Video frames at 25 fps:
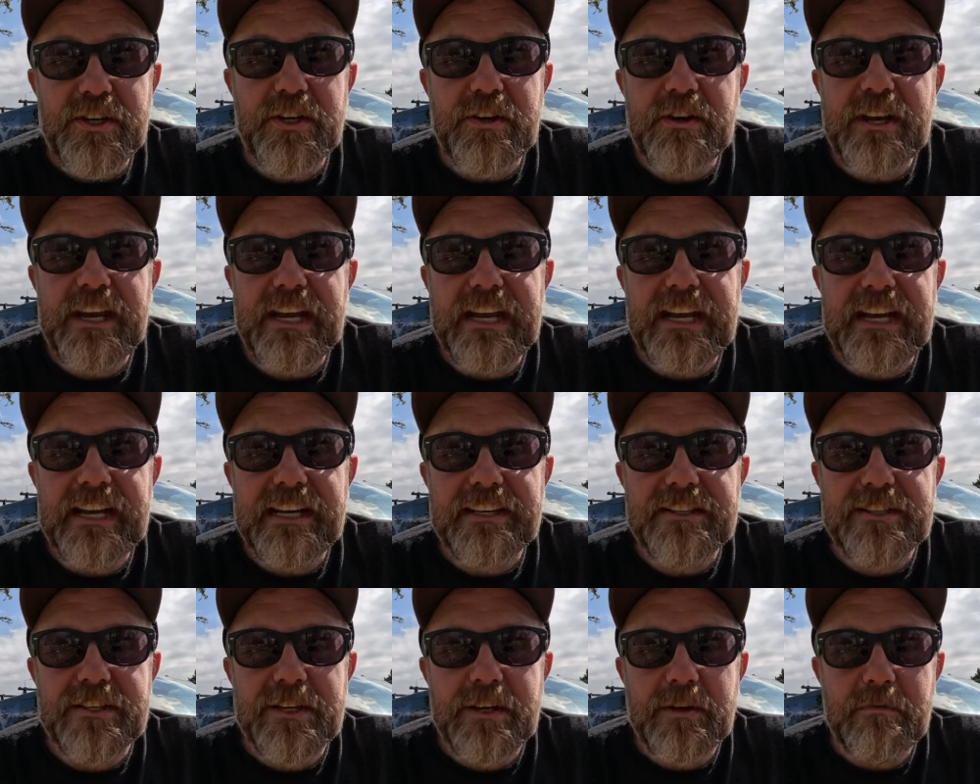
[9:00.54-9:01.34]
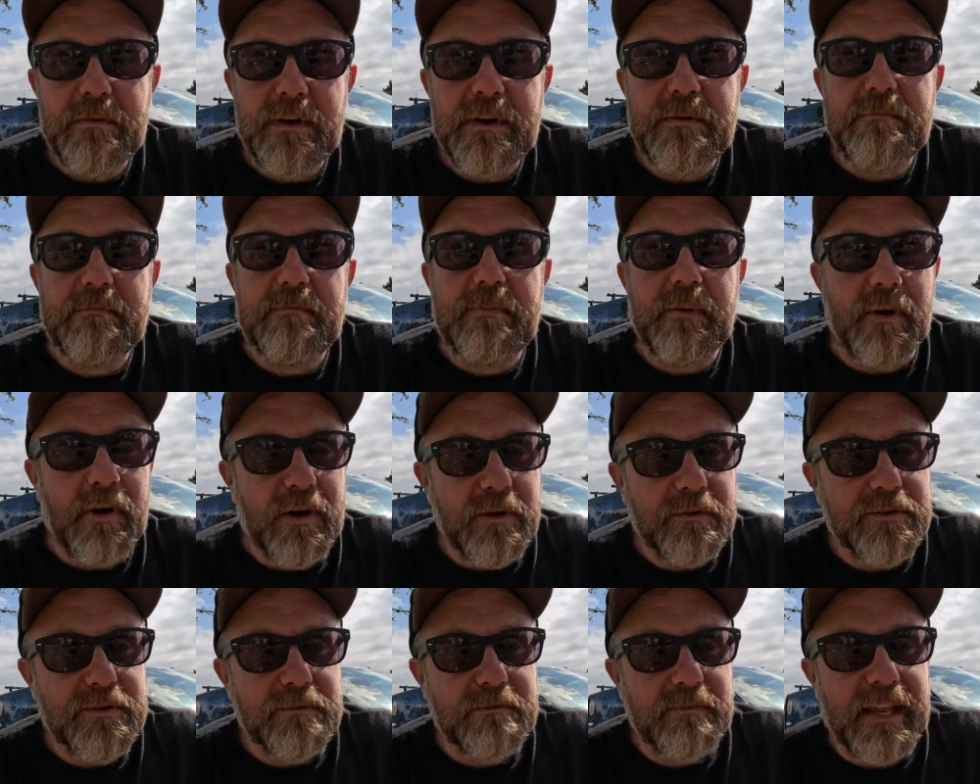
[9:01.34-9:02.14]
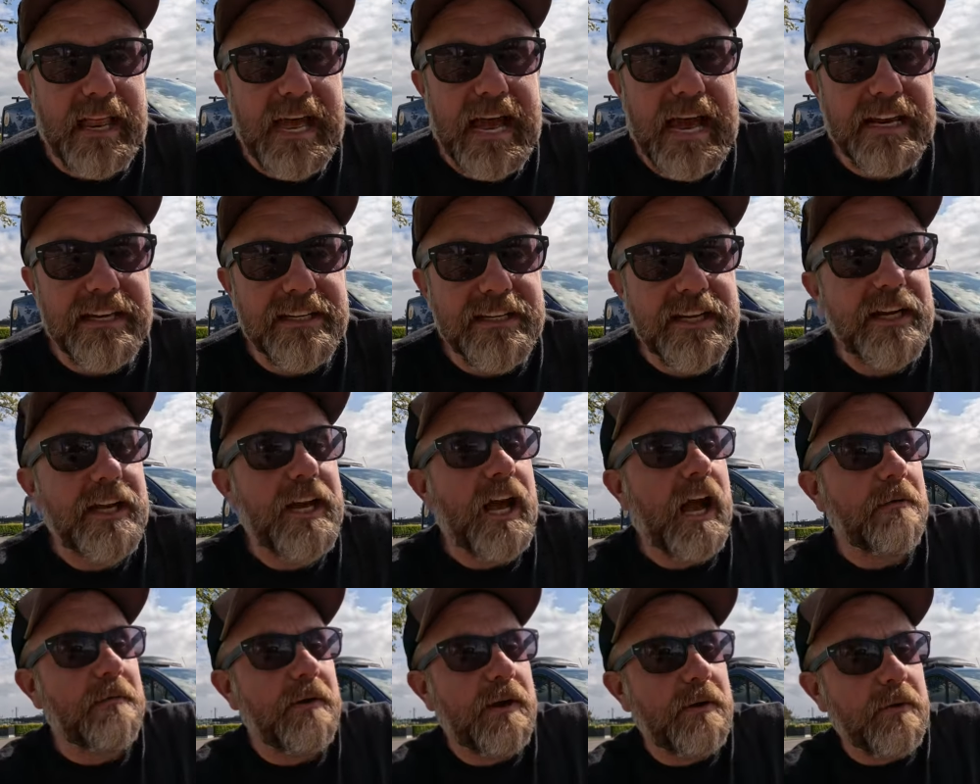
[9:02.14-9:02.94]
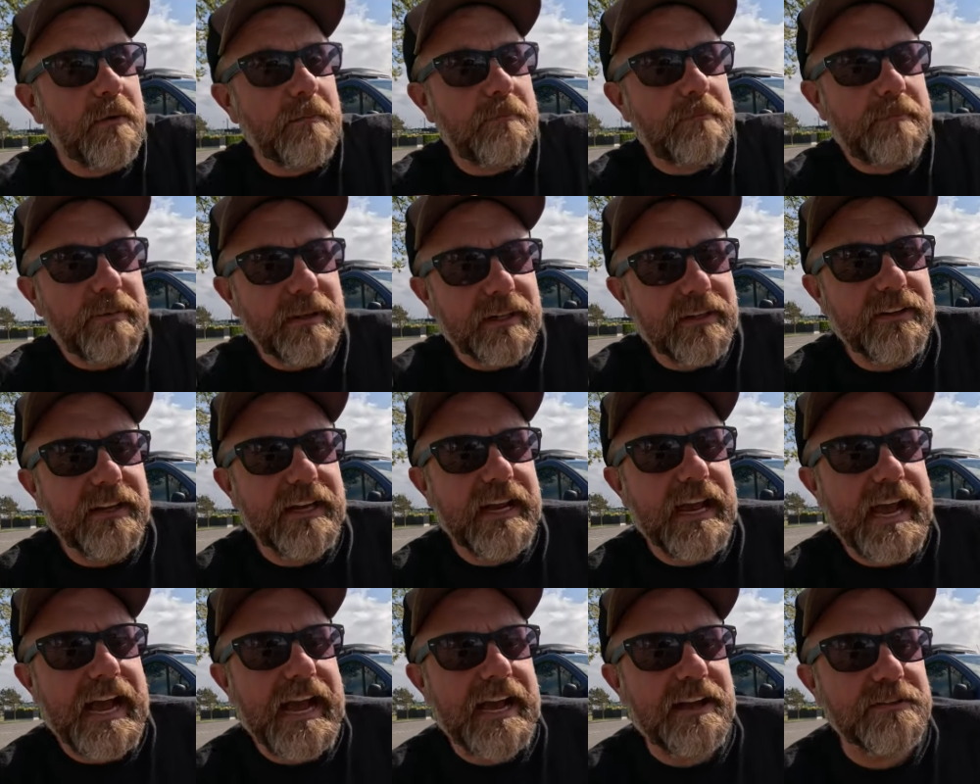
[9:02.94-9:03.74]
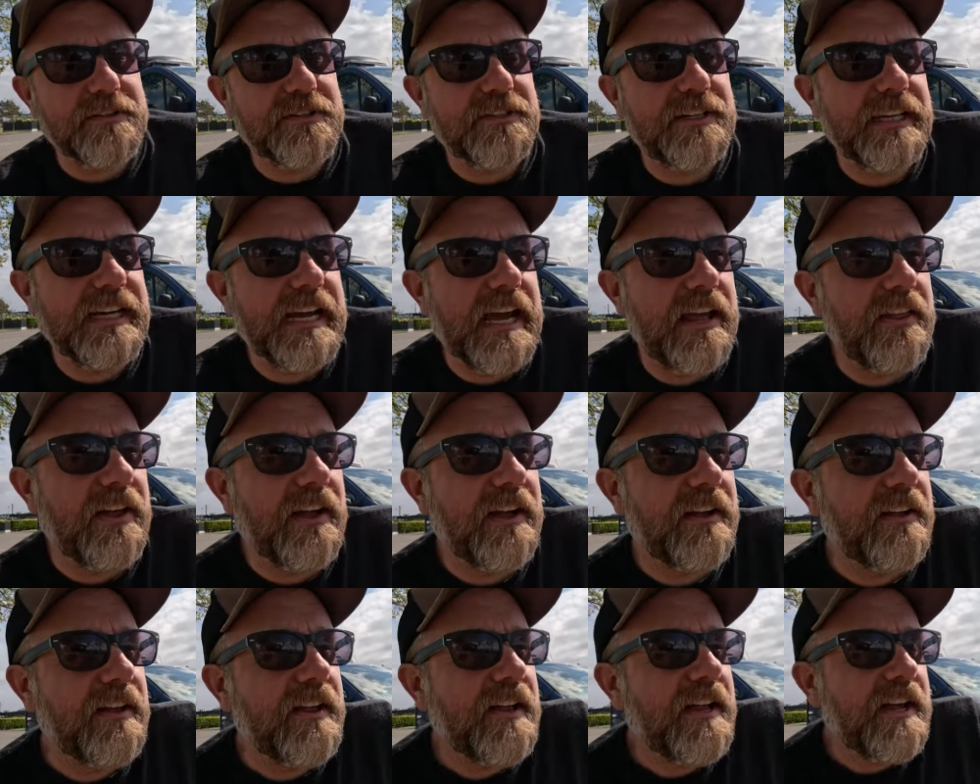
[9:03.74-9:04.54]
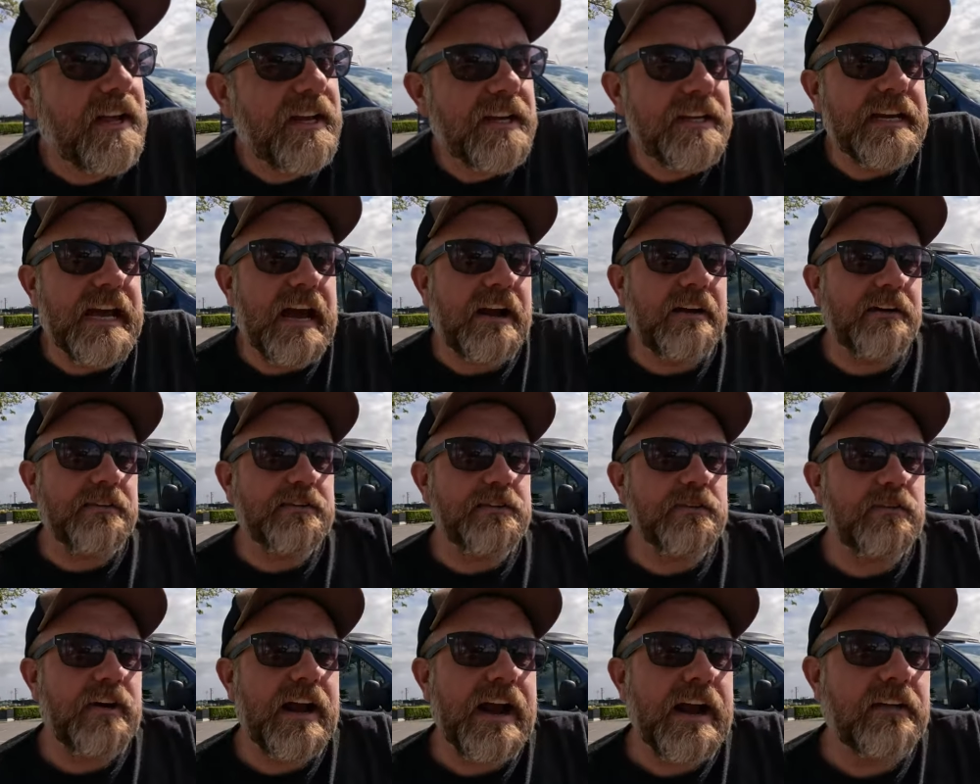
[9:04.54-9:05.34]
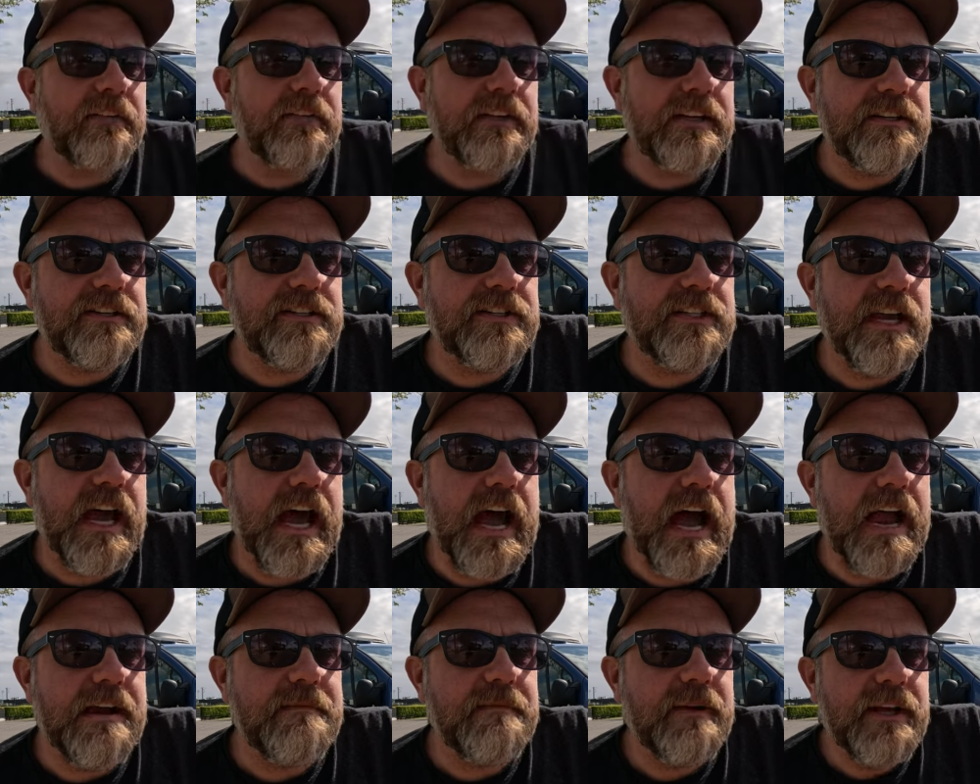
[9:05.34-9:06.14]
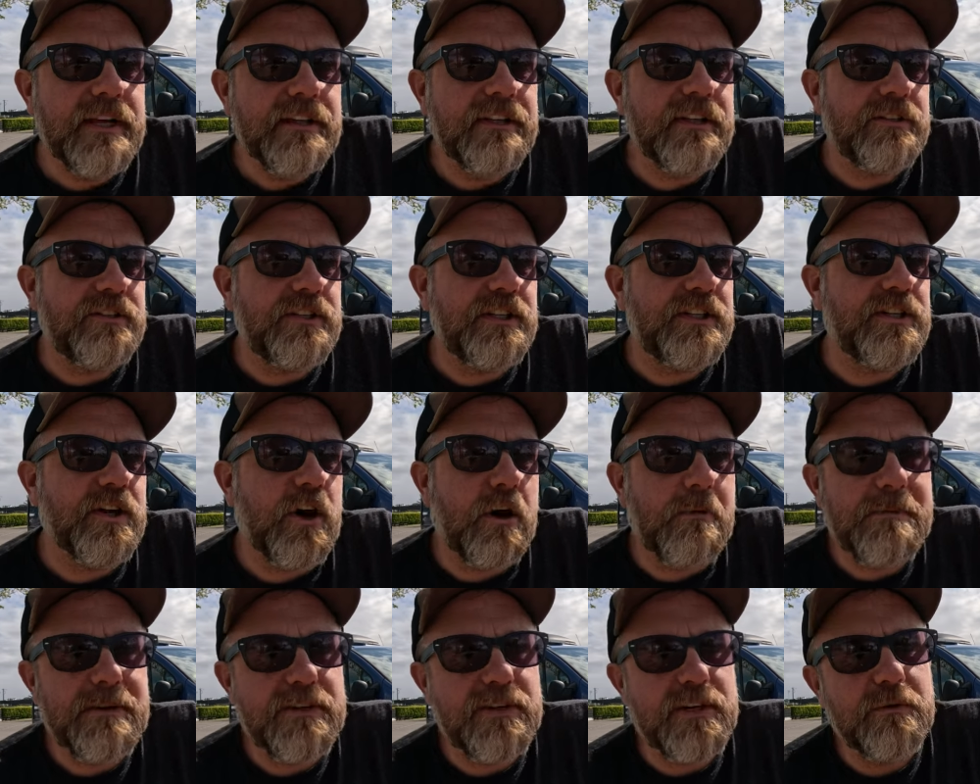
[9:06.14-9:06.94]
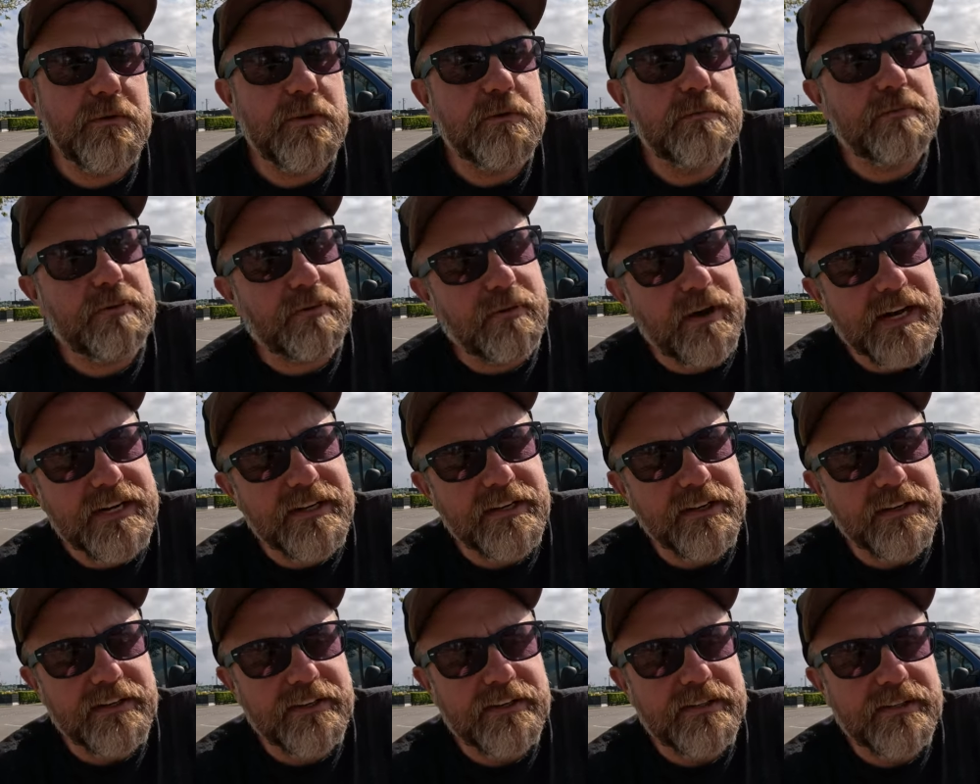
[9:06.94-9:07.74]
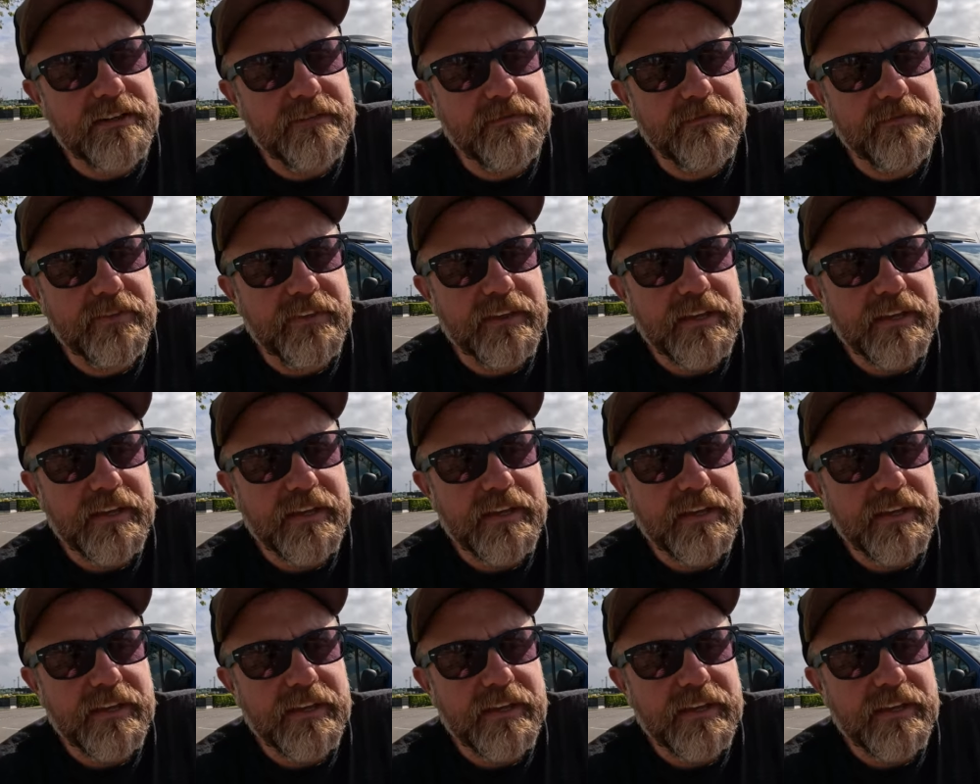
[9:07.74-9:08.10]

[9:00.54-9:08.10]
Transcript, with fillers: two years, we'd bought some land and we were building a house together. Now, it was around this time that she told me she was pregnant.